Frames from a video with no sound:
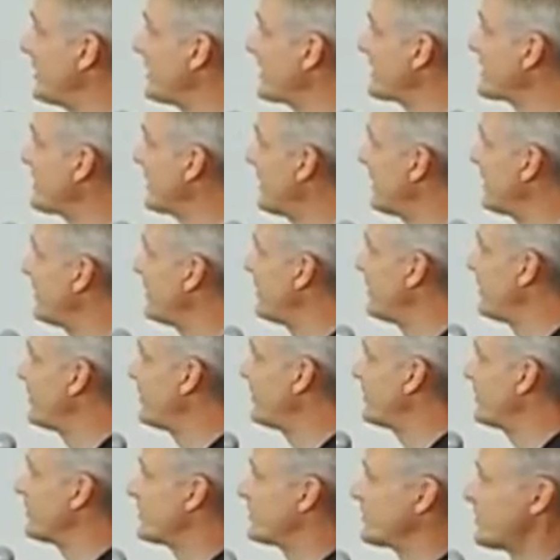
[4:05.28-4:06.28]
accelerate
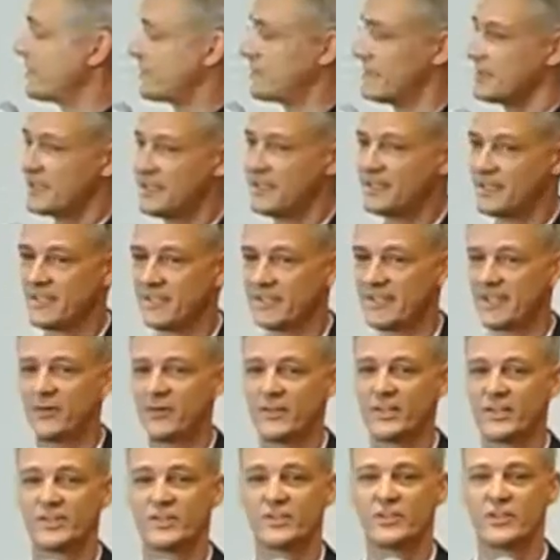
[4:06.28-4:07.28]
processes. It's
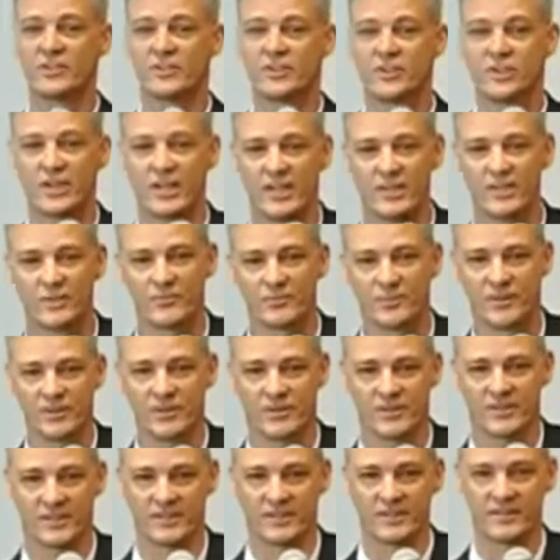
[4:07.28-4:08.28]
allowing us to change
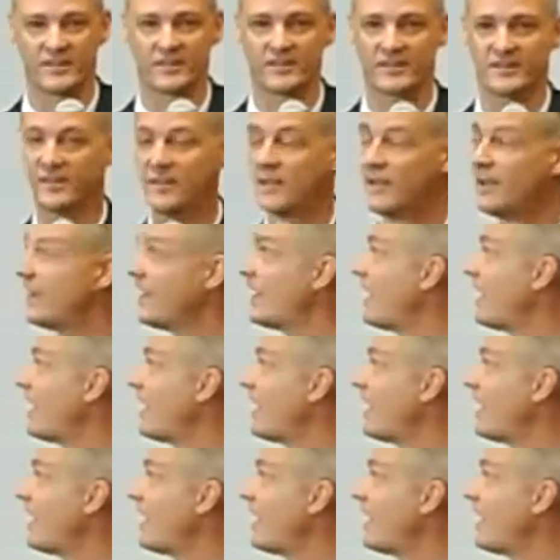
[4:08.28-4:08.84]
processes.